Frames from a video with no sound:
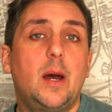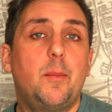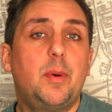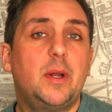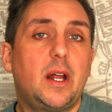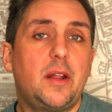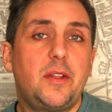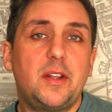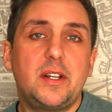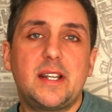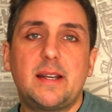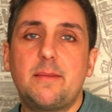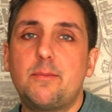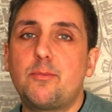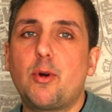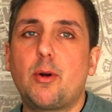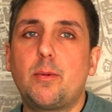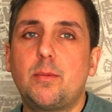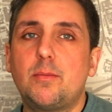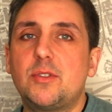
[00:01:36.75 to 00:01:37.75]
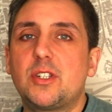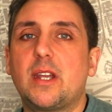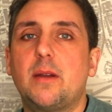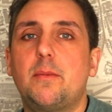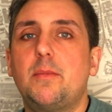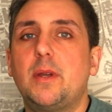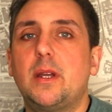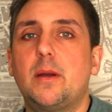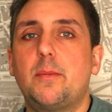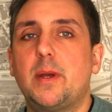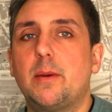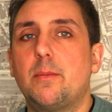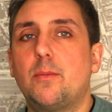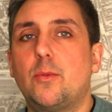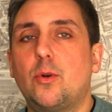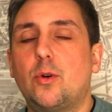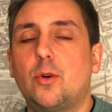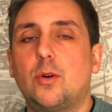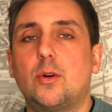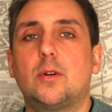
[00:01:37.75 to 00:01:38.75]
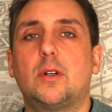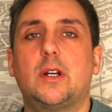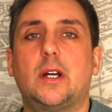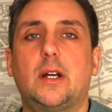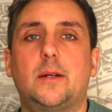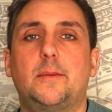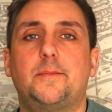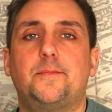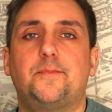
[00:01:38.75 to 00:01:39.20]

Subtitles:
But other damp problems can be a bit more